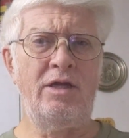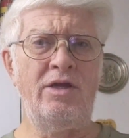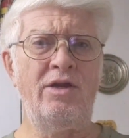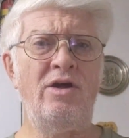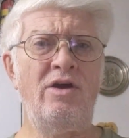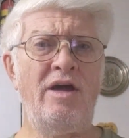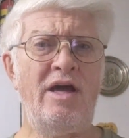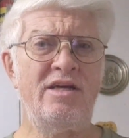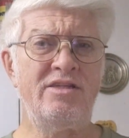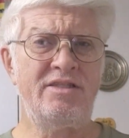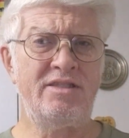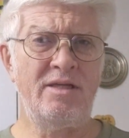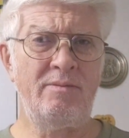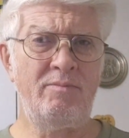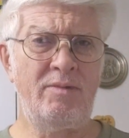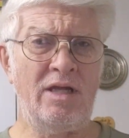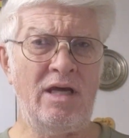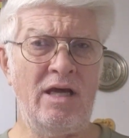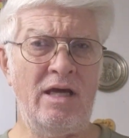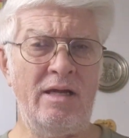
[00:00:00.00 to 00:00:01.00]
You know how
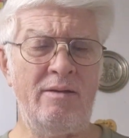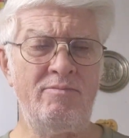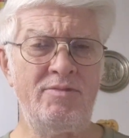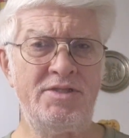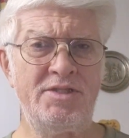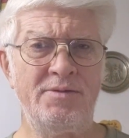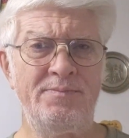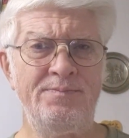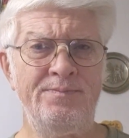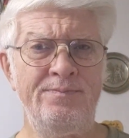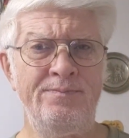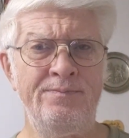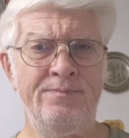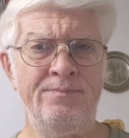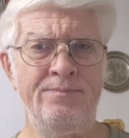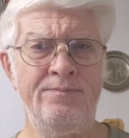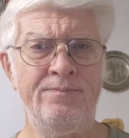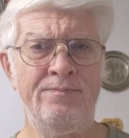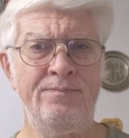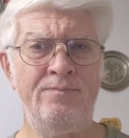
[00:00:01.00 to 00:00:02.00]
sometimes
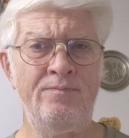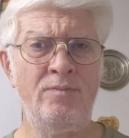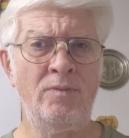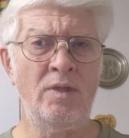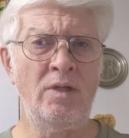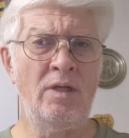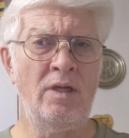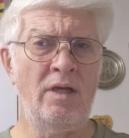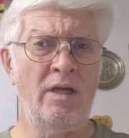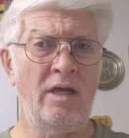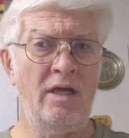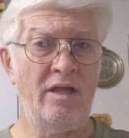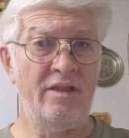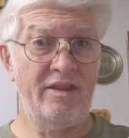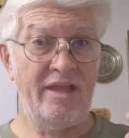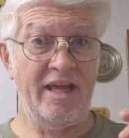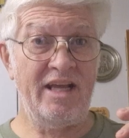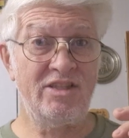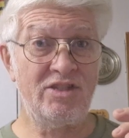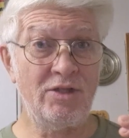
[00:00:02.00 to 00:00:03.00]

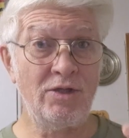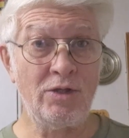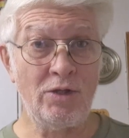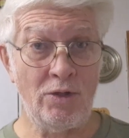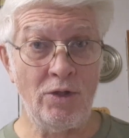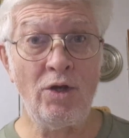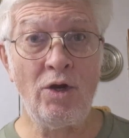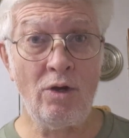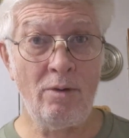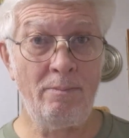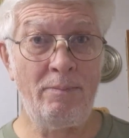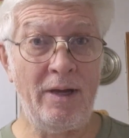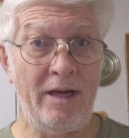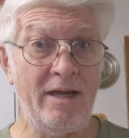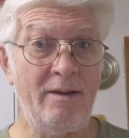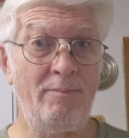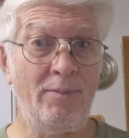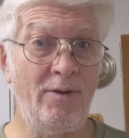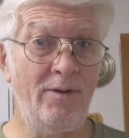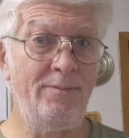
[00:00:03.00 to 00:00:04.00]
things look good on
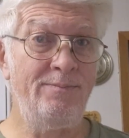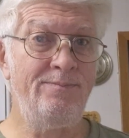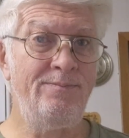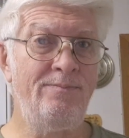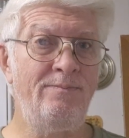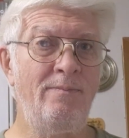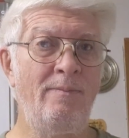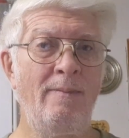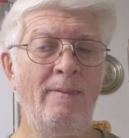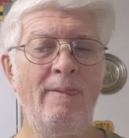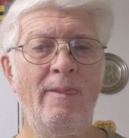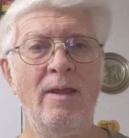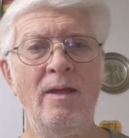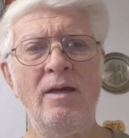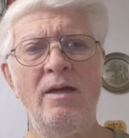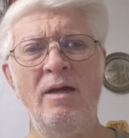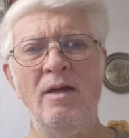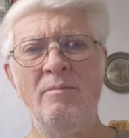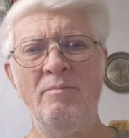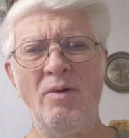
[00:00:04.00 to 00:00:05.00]
paper,
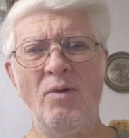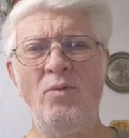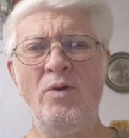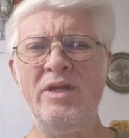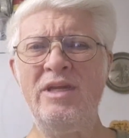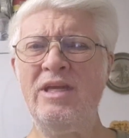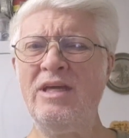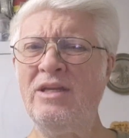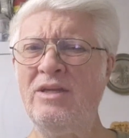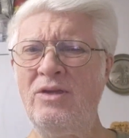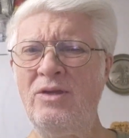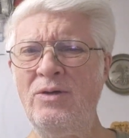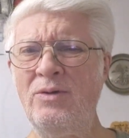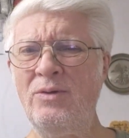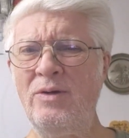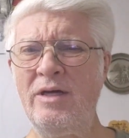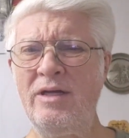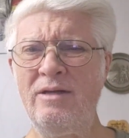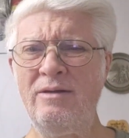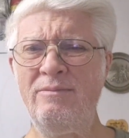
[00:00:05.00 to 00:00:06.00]
but when you
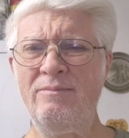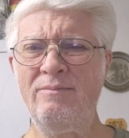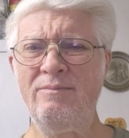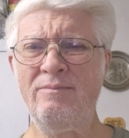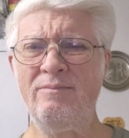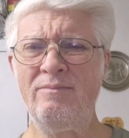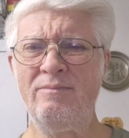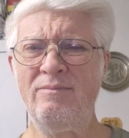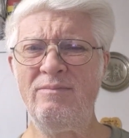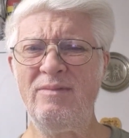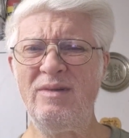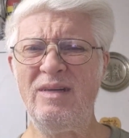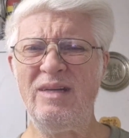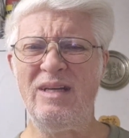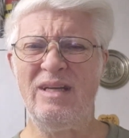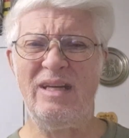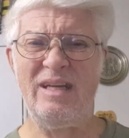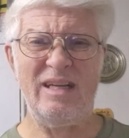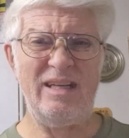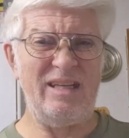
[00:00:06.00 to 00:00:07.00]
do it,
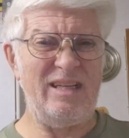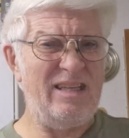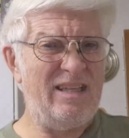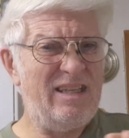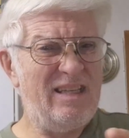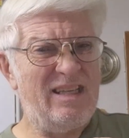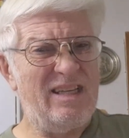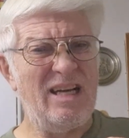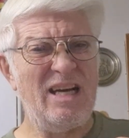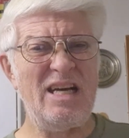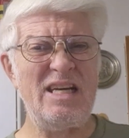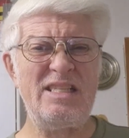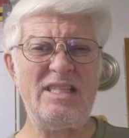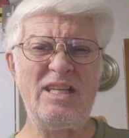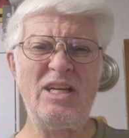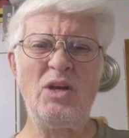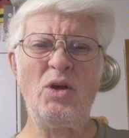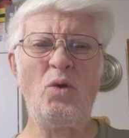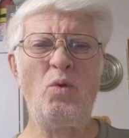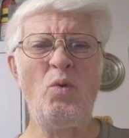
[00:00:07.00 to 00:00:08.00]
it
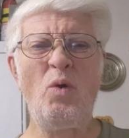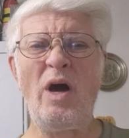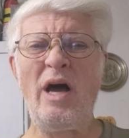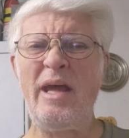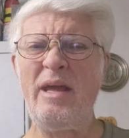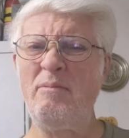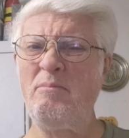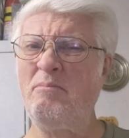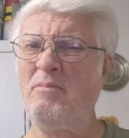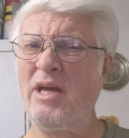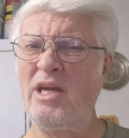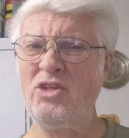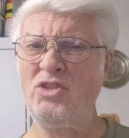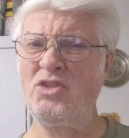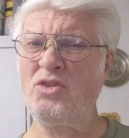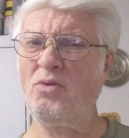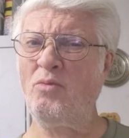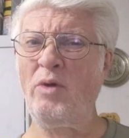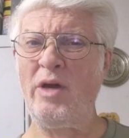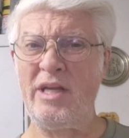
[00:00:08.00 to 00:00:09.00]
doesn't quite
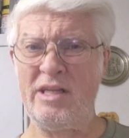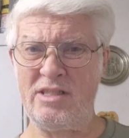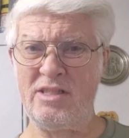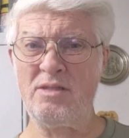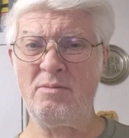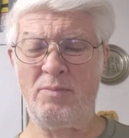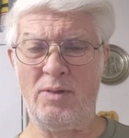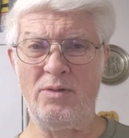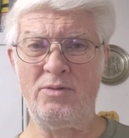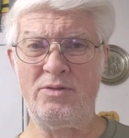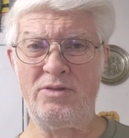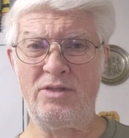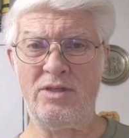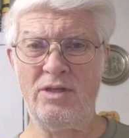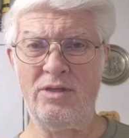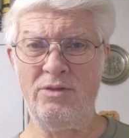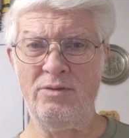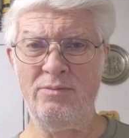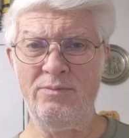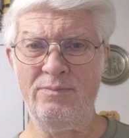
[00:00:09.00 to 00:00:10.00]
mesh the way it's supposed
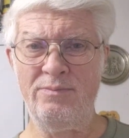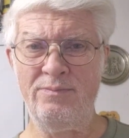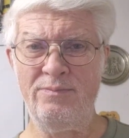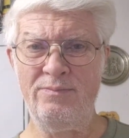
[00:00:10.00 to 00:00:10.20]
to?